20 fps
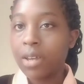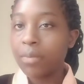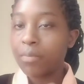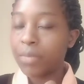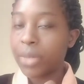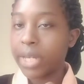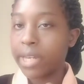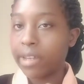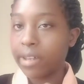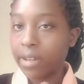
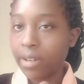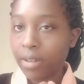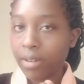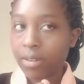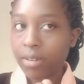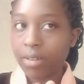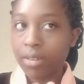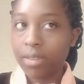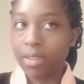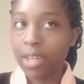meaning
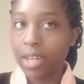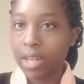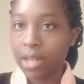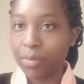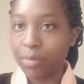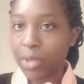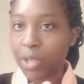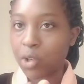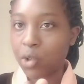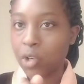they can
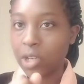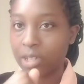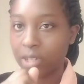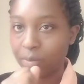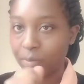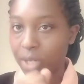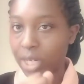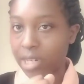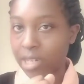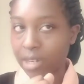be
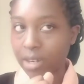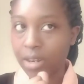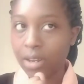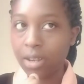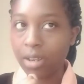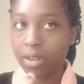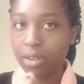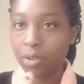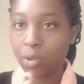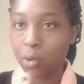transmitted
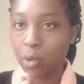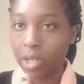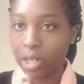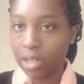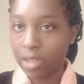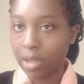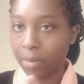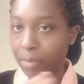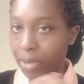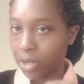to
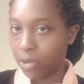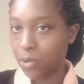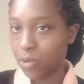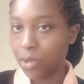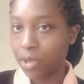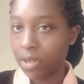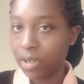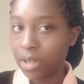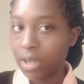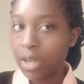another
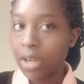person.